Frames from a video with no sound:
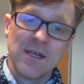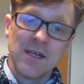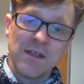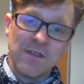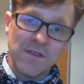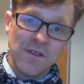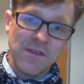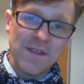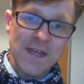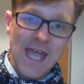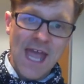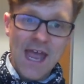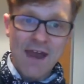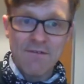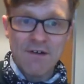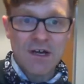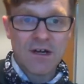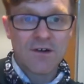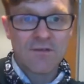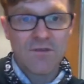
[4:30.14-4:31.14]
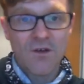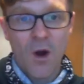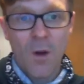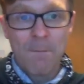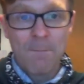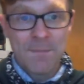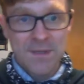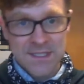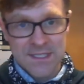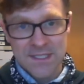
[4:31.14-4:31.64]
that the area of
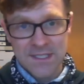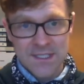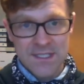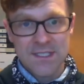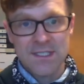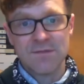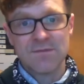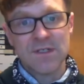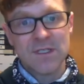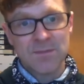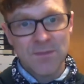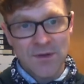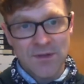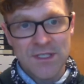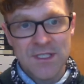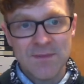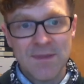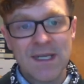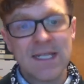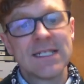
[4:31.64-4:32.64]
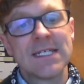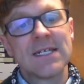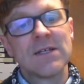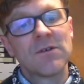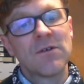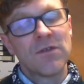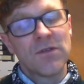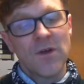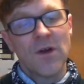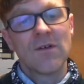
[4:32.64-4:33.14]
competence and responsibility and
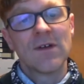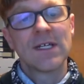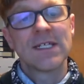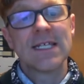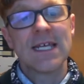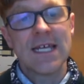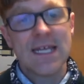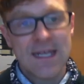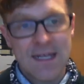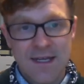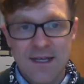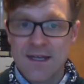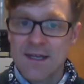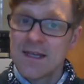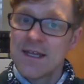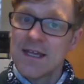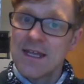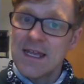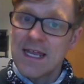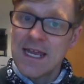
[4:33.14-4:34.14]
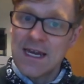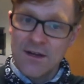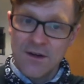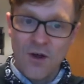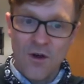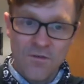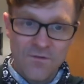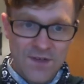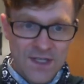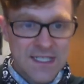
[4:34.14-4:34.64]
authority in an
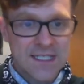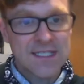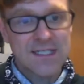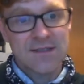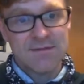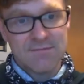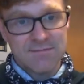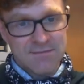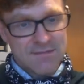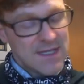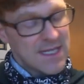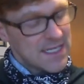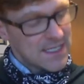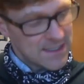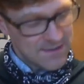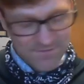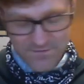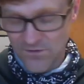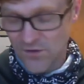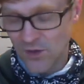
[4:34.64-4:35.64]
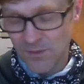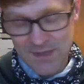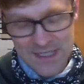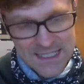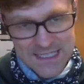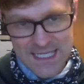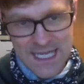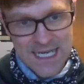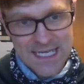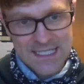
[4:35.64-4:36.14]
office is formally
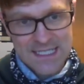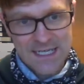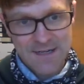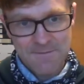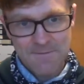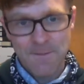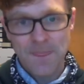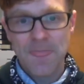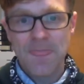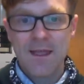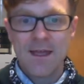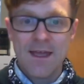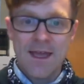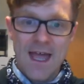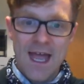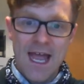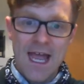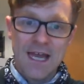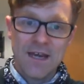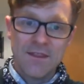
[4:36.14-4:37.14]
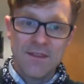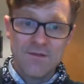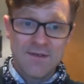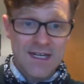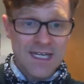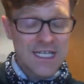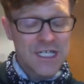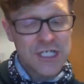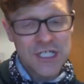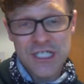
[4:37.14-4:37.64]
stated, and the
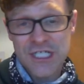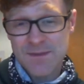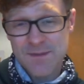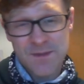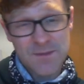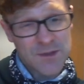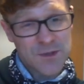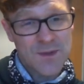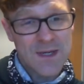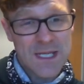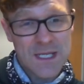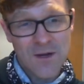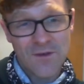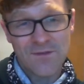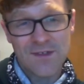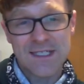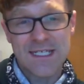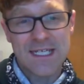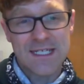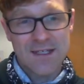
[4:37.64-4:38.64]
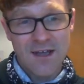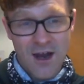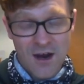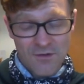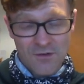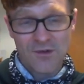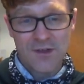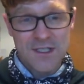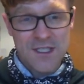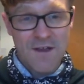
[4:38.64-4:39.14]
relationships between the offices are
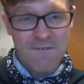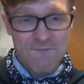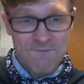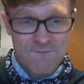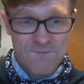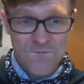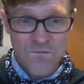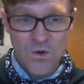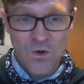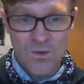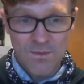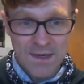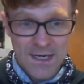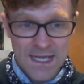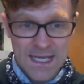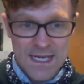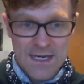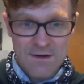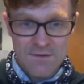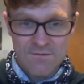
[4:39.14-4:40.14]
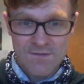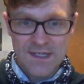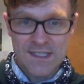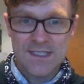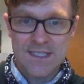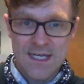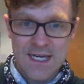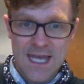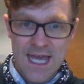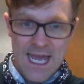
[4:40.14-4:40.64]
also formally
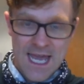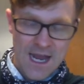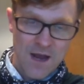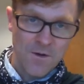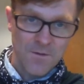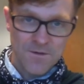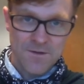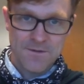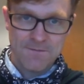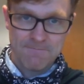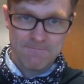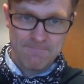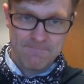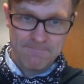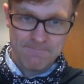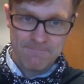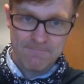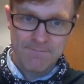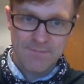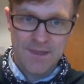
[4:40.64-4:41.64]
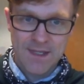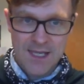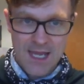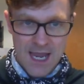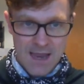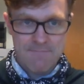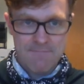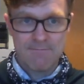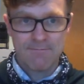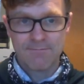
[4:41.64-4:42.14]
written out. Okay.
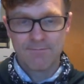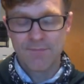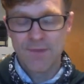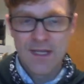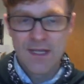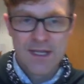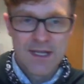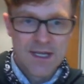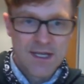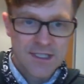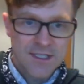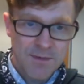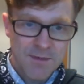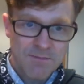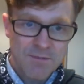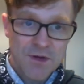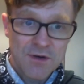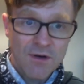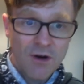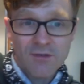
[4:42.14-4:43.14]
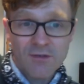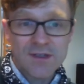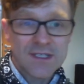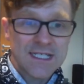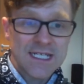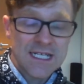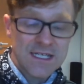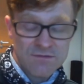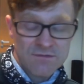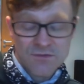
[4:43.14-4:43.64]
So
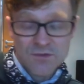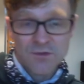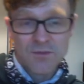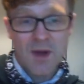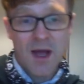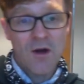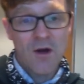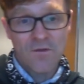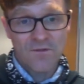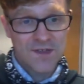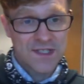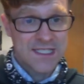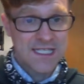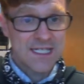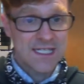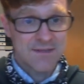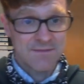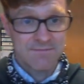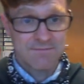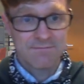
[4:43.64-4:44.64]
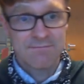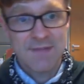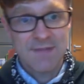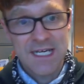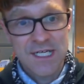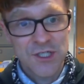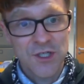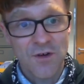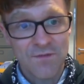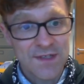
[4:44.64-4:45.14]
bureaucracy is ruled by offices.
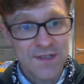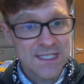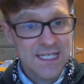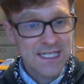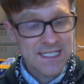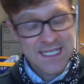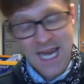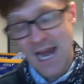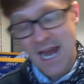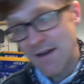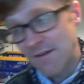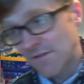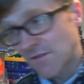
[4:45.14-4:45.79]
Each office has an area of